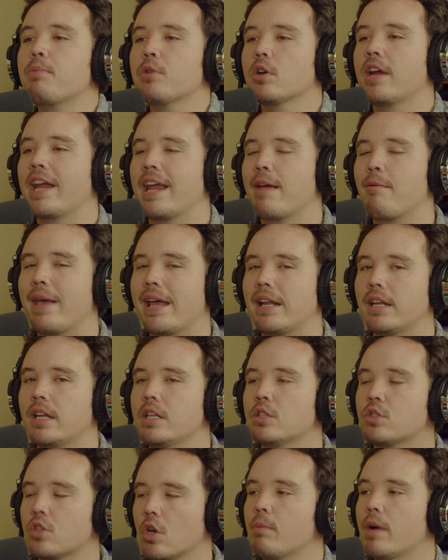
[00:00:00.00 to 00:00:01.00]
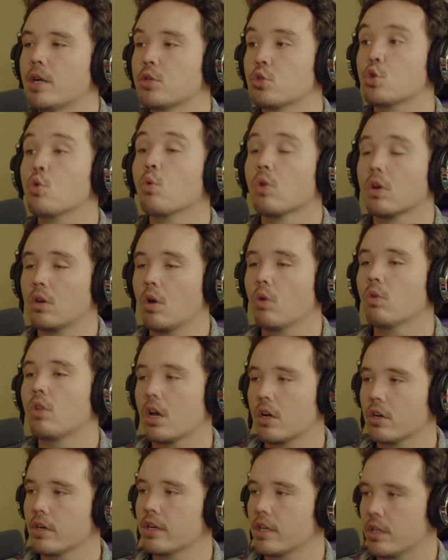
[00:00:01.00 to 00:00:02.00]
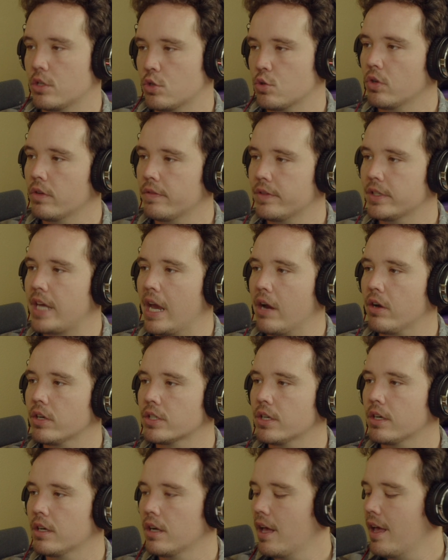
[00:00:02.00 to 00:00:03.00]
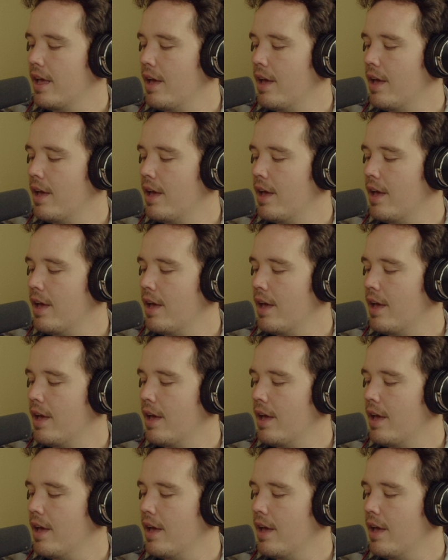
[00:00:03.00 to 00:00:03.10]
your humanity so much you are no longer in control of your character,